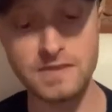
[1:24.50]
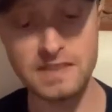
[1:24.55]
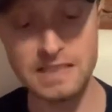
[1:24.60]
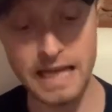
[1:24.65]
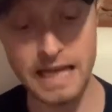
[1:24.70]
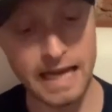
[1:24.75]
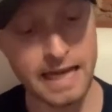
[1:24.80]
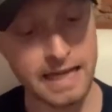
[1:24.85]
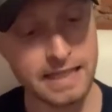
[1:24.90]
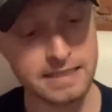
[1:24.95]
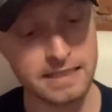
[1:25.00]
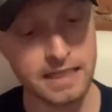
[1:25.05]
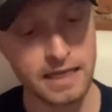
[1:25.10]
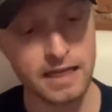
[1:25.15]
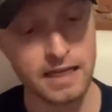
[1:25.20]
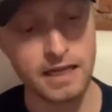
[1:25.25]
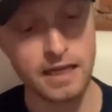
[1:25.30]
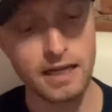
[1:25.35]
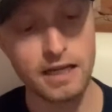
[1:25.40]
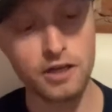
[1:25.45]
And,
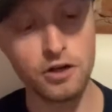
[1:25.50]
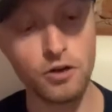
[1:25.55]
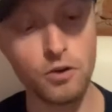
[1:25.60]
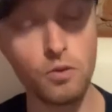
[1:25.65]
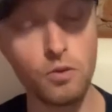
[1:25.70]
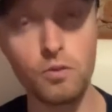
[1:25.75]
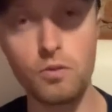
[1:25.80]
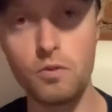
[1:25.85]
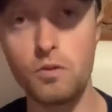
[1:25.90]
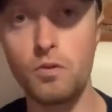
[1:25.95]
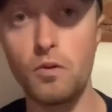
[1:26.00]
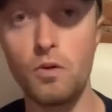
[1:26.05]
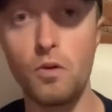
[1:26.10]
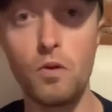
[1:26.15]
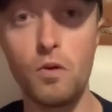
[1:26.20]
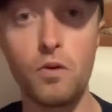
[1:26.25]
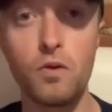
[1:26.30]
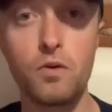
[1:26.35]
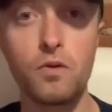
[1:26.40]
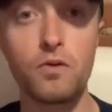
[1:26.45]
you know,
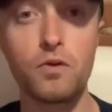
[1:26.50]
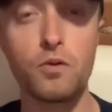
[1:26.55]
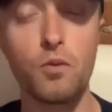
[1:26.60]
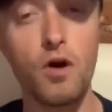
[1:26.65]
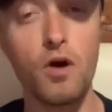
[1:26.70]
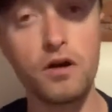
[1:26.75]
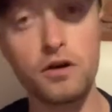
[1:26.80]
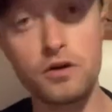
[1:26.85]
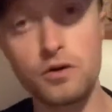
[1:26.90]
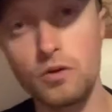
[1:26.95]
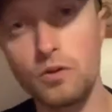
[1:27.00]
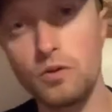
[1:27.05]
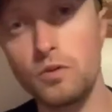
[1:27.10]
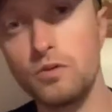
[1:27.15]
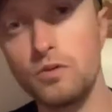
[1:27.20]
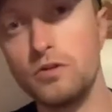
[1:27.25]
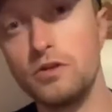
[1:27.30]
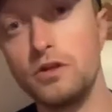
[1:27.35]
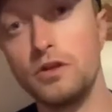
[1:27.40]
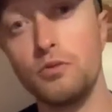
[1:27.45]
the water
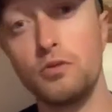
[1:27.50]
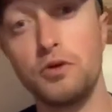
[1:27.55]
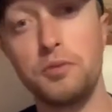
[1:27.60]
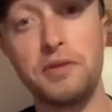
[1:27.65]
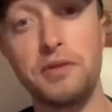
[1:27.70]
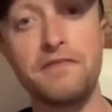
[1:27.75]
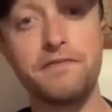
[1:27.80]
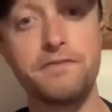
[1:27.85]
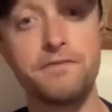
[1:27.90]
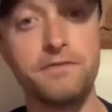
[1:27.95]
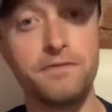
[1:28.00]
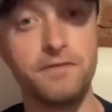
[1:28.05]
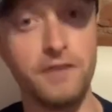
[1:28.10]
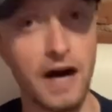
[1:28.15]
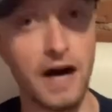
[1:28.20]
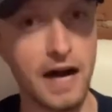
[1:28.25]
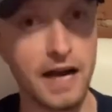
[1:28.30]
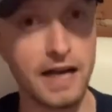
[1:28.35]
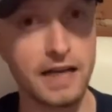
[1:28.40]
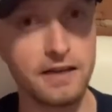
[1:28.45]
would be
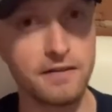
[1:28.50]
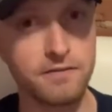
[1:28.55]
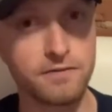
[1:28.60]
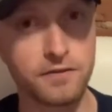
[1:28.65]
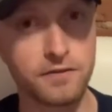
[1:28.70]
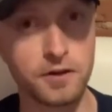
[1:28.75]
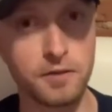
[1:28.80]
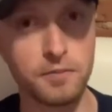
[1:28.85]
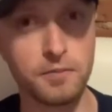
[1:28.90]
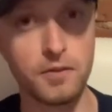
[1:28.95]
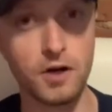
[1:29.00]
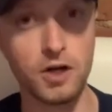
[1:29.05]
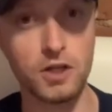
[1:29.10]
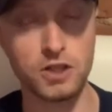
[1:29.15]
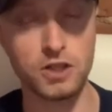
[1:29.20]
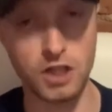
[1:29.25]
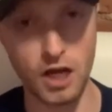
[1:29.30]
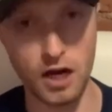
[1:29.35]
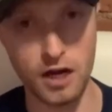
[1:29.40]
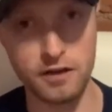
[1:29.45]
fine from a
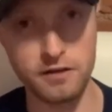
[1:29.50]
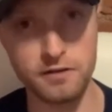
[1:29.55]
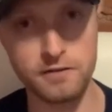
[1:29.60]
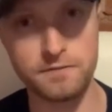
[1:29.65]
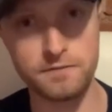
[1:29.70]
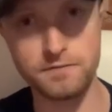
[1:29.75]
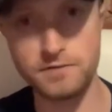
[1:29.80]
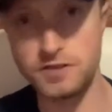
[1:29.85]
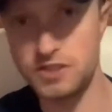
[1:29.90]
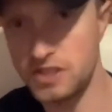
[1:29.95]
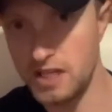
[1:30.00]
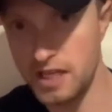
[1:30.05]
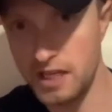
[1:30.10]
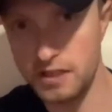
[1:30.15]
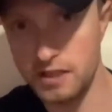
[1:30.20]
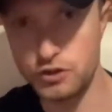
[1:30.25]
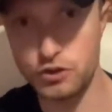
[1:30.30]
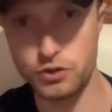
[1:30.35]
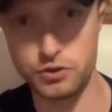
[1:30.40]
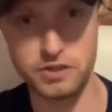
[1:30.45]
lot of
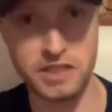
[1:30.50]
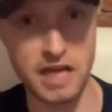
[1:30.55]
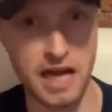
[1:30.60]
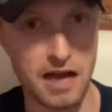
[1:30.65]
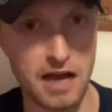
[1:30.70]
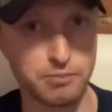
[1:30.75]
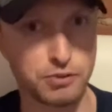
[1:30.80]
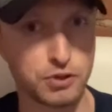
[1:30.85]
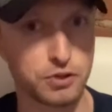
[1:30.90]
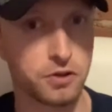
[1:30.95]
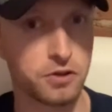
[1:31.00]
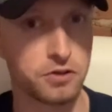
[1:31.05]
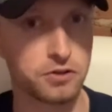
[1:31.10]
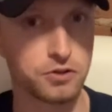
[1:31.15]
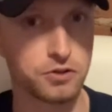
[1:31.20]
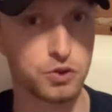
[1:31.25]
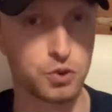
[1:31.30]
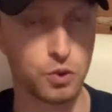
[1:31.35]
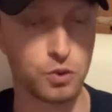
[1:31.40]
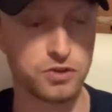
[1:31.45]
sinks or taps or other
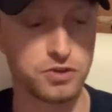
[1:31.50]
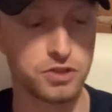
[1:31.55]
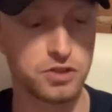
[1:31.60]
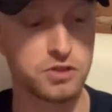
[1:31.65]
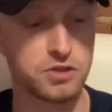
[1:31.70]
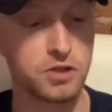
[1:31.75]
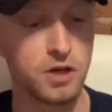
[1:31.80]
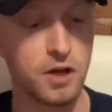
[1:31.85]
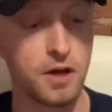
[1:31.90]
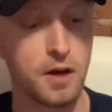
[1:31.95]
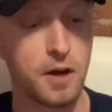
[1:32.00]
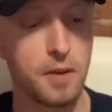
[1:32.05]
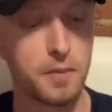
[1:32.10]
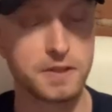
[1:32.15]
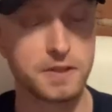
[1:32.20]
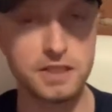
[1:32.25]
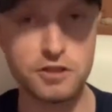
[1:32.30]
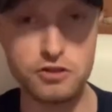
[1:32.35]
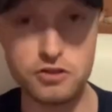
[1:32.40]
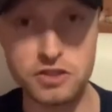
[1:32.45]
sources, but
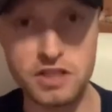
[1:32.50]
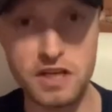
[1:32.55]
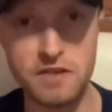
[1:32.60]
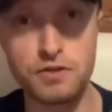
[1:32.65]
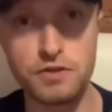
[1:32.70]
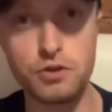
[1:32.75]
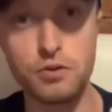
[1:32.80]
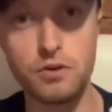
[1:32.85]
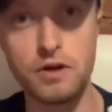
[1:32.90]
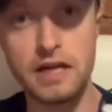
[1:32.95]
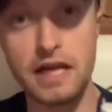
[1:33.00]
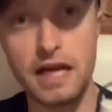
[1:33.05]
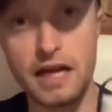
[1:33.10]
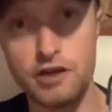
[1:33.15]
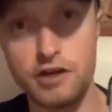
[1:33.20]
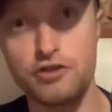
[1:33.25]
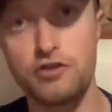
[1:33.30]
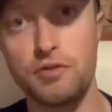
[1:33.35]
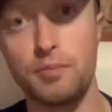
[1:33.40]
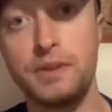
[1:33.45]
this just gives you an
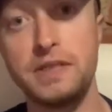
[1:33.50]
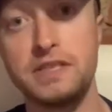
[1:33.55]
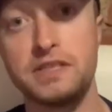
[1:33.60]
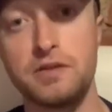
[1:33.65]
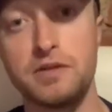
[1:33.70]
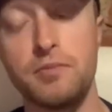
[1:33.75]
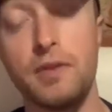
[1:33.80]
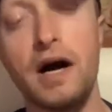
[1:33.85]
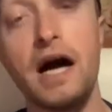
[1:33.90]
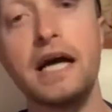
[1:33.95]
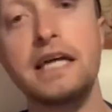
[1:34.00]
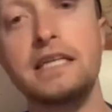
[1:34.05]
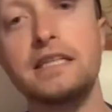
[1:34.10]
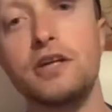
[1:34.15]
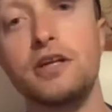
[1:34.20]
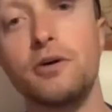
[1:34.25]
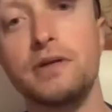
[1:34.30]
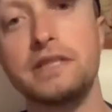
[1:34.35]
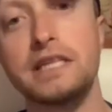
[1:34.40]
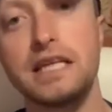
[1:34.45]
extra peace of mind
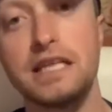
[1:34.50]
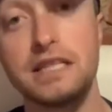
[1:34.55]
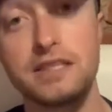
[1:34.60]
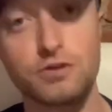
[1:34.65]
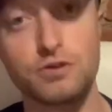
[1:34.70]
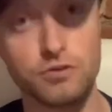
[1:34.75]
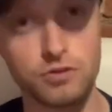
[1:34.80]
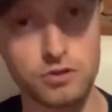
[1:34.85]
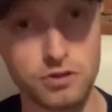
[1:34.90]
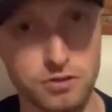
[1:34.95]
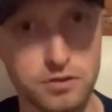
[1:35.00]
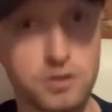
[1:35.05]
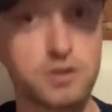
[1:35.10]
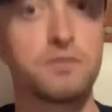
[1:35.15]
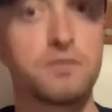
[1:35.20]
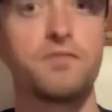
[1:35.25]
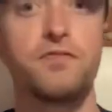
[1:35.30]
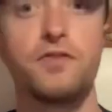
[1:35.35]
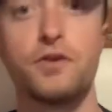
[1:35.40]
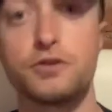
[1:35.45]
knowing that it's
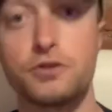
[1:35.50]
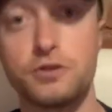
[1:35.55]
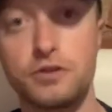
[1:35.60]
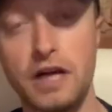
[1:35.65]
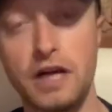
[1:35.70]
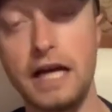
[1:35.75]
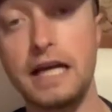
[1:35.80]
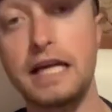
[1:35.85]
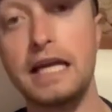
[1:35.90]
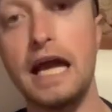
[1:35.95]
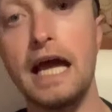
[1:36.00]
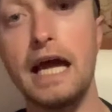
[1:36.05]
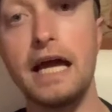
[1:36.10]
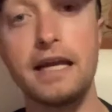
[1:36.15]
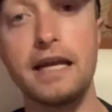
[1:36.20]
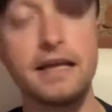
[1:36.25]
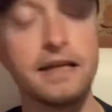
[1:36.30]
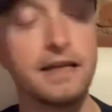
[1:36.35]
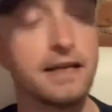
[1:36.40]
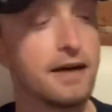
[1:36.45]
filtered again.
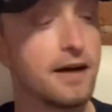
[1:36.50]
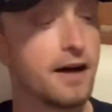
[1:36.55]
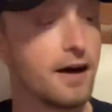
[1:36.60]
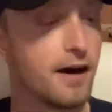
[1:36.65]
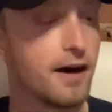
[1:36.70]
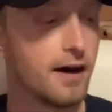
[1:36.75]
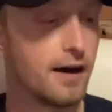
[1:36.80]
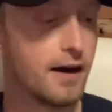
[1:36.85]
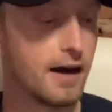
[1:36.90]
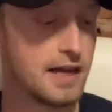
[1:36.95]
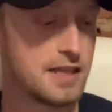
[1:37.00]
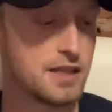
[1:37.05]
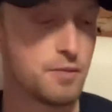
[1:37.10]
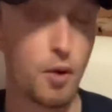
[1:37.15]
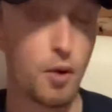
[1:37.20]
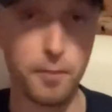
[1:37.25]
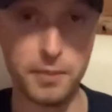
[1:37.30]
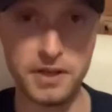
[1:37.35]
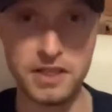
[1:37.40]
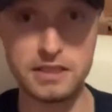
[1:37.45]
And the
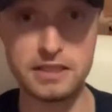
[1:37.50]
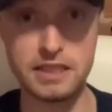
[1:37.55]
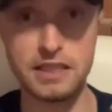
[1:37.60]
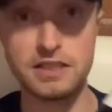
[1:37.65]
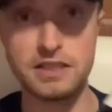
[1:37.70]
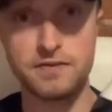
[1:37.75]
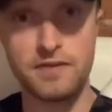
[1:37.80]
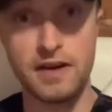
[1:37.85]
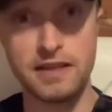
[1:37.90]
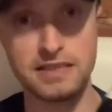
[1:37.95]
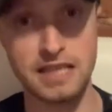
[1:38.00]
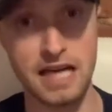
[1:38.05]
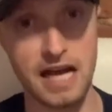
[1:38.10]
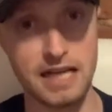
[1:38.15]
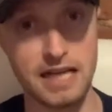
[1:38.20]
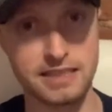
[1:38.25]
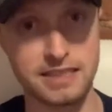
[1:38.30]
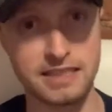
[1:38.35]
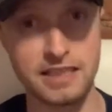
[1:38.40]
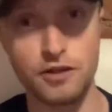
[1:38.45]
mobility is fantastic.